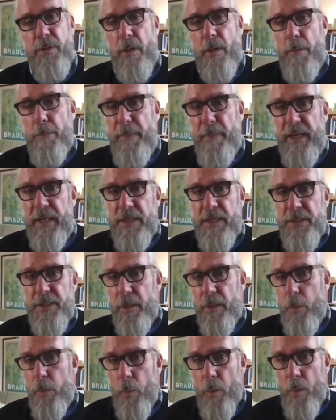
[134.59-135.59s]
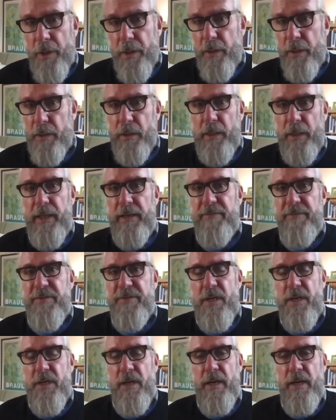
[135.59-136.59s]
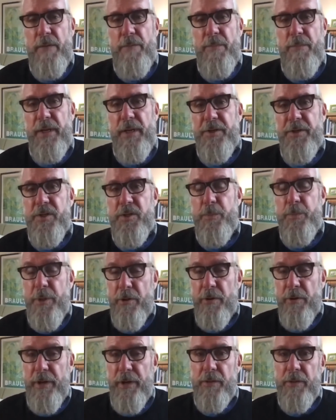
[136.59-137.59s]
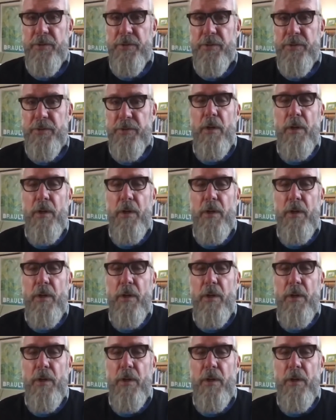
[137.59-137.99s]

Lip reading: amazing one-in-a-lifetime experience